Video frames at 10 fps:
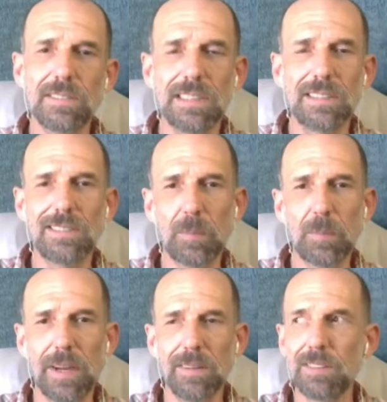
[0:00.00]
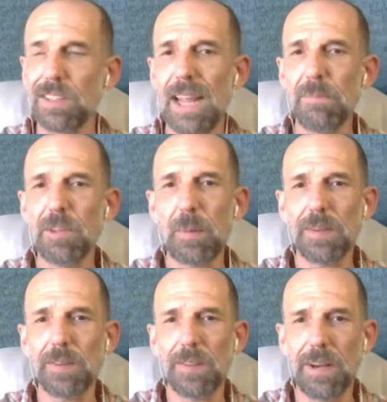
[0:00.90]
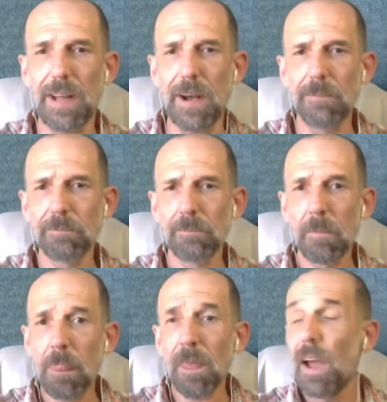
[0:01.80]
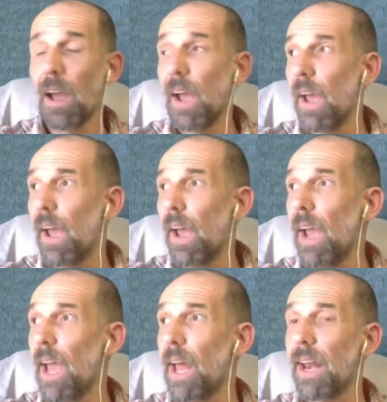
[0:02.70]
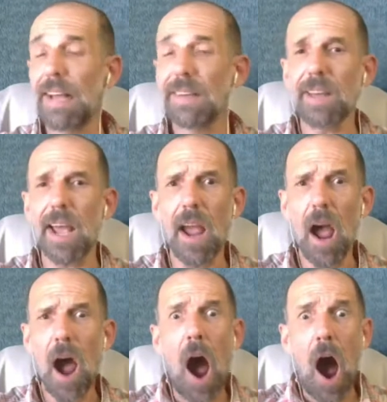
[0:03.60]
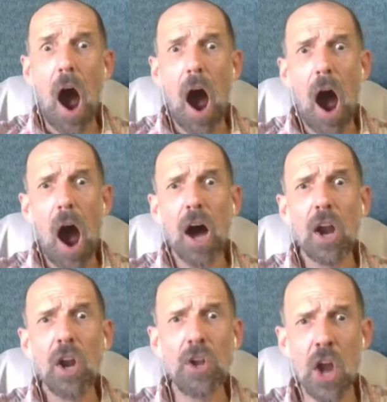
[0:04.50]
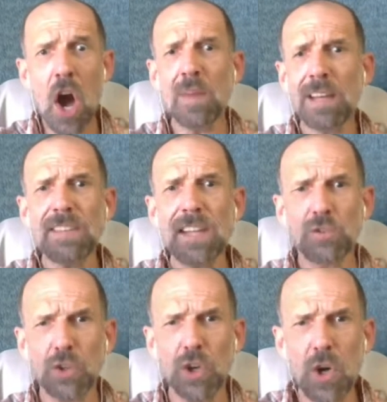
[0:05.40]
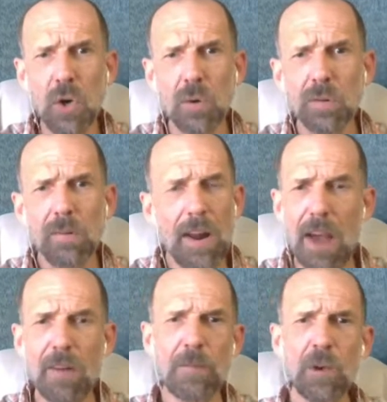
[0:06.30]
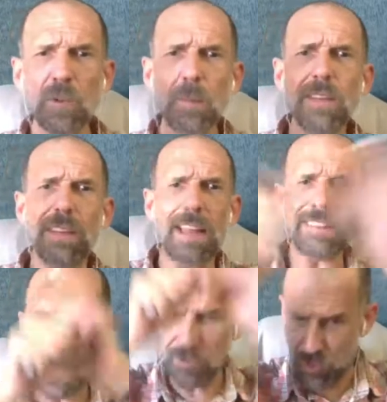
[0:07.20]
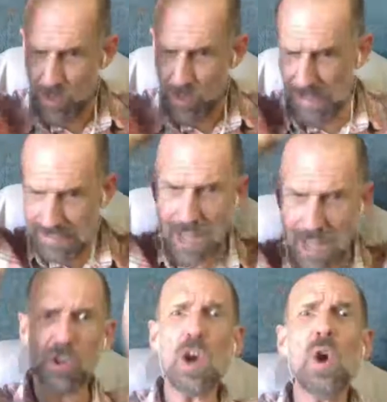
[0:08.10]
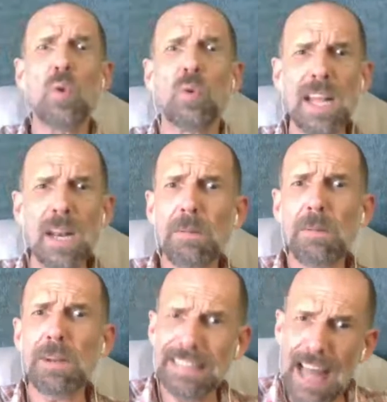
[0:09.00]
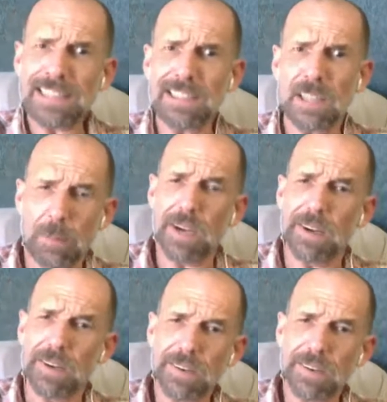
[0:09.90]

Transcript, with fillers: It's disappeared. It's just empty space there now. And I say, no, that's not true. And I refuse to believe it. That's not true. That's not true. Santa Barbara has not disappeared.